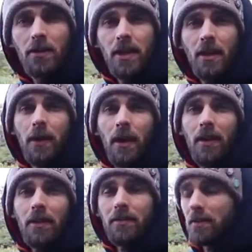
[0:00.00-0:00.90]
So here we are
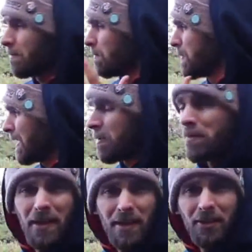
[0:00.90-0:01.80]
then. Bit of a
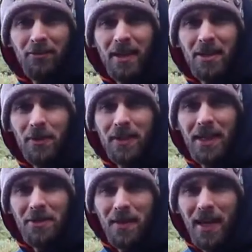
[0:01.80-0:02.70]
break in the race so we can
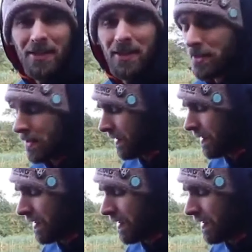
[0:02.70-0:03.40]
get some casting done.